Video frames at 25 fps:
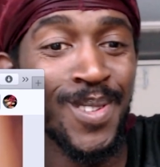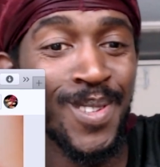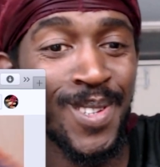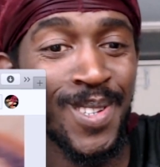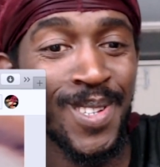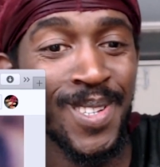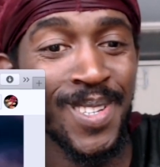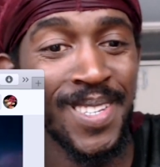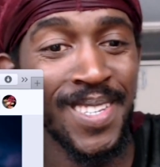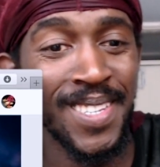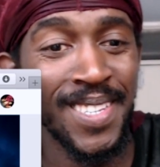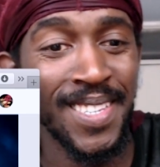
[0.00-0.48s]

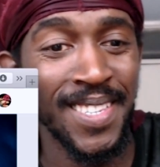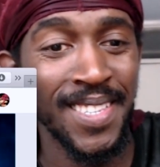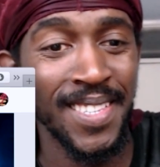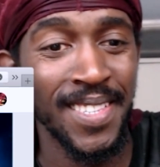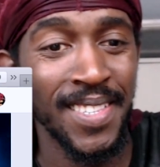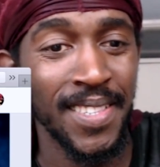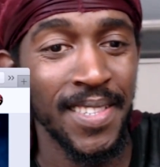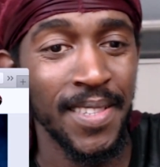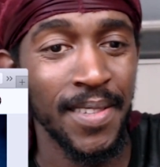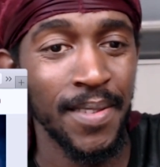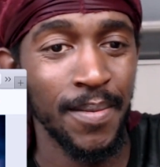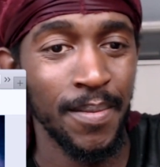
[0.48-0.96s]

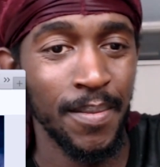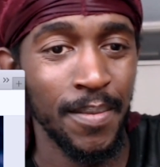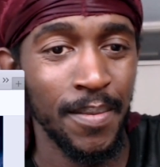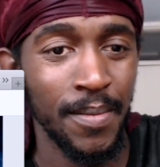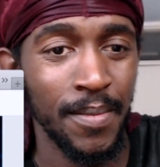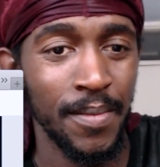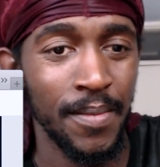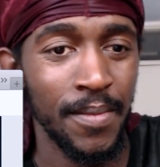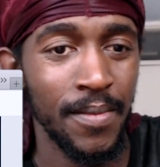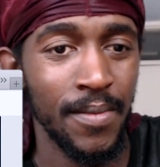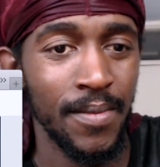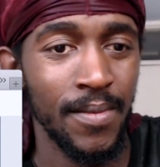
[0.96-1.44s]

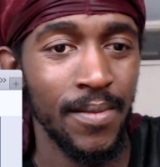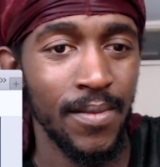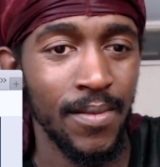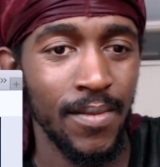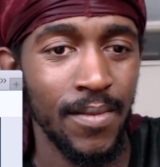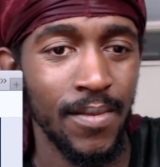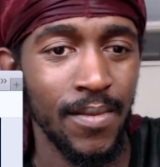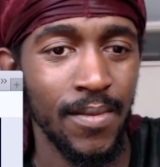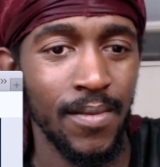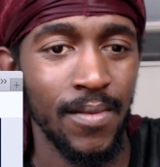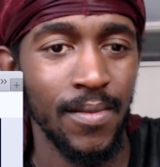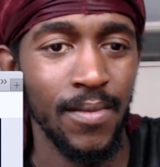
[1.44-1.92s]

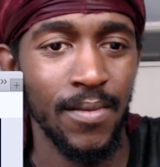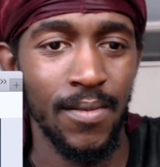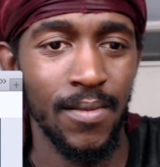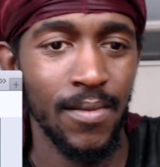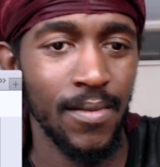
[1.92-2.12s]
No one is speaking in this clip.